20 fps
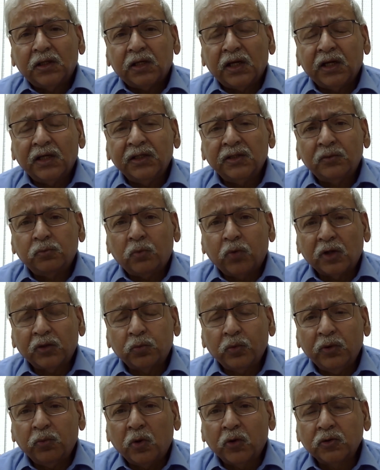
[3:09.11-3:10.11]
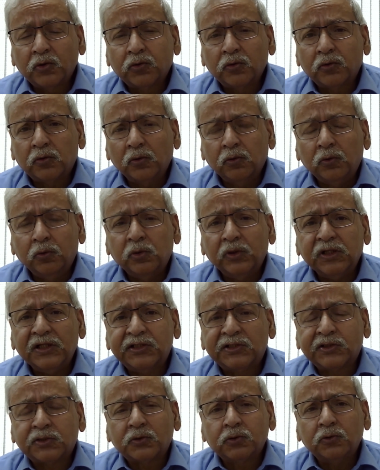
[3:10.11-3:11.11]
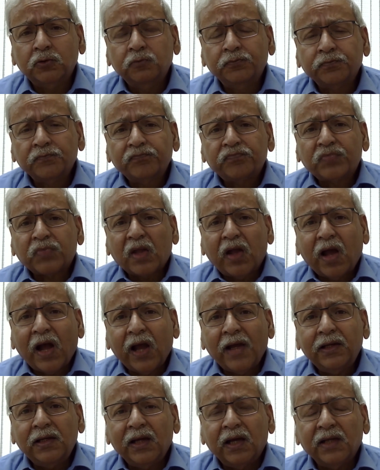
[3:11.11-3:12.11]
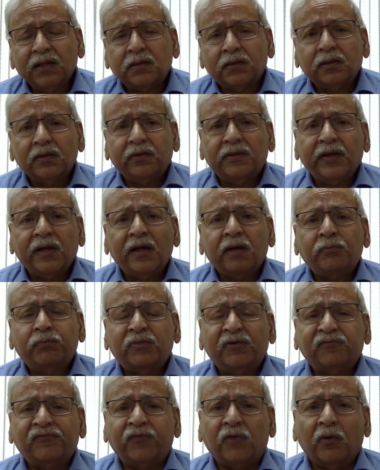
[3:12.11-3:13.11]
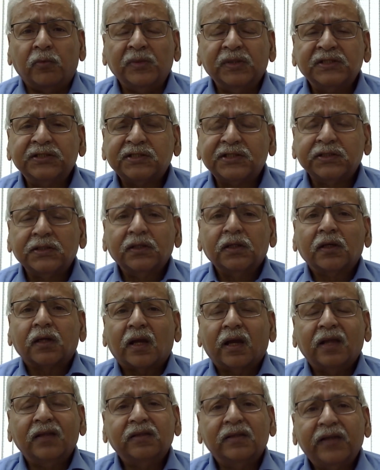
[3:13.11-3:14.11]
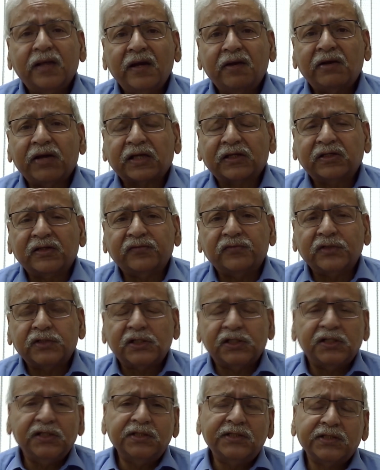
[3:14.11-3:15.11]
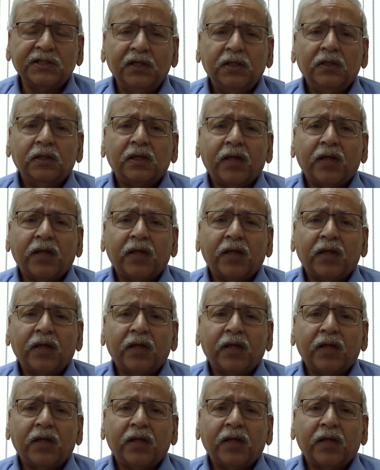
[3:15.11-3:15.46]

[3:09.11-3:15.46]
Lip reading: And what we want to do is to highlight their performance and their activities